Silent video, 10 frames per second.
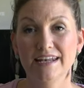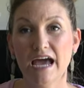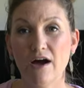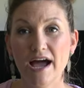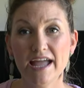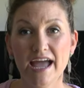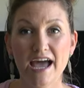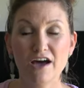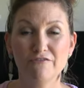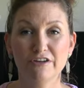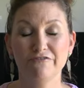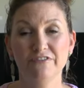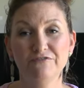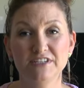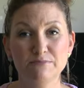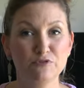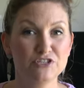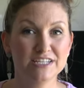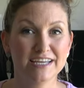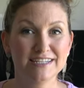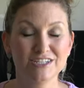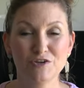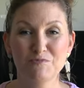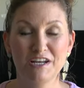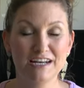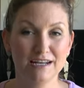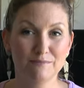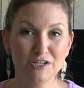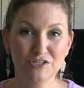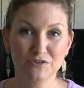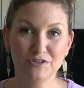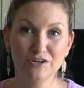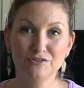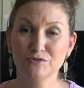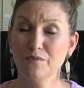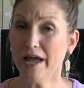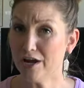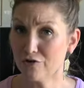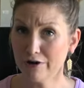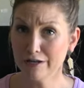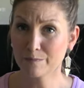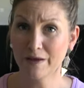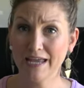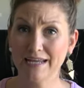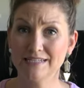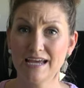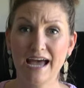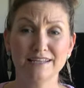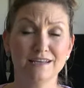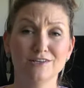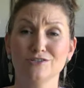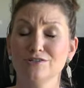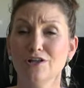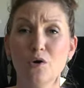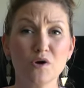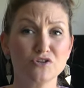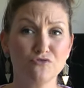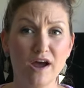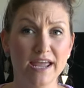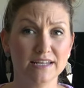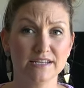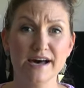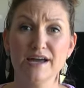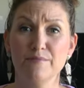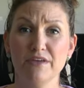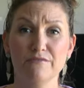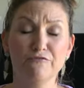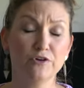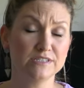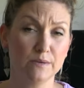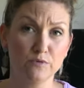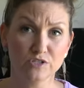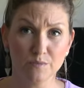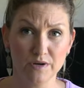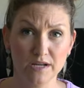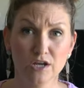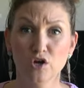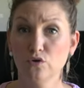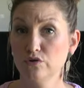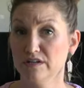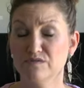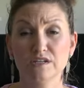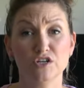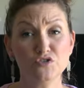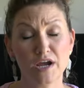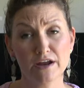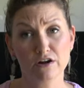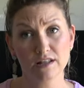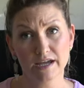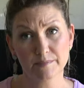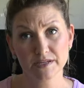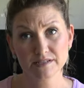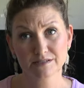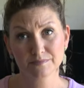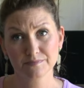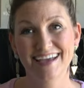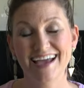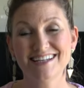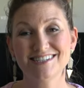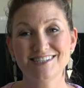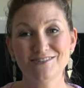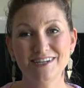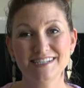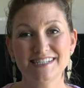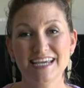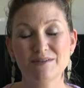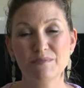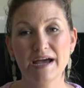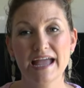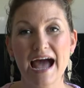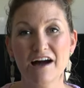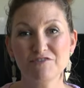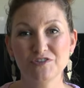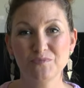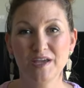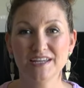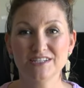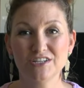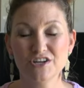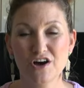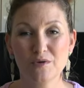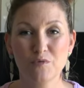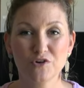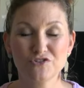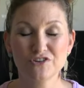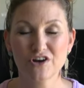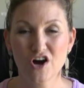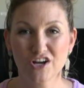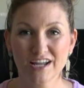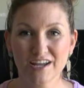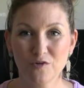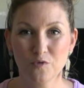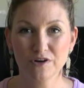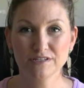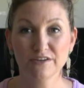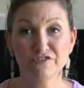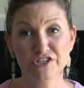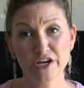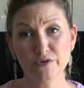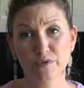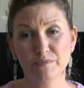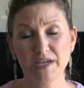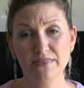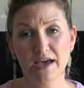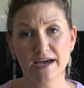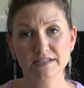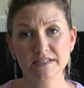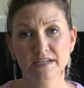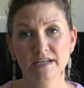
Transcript: Now I have 50% humidity in my studio, so my acrylic paint has a slower drying time than, for example, somebody who lives in a drier climate. And students in my How to Paint a Dog Portrait online course have shared with me that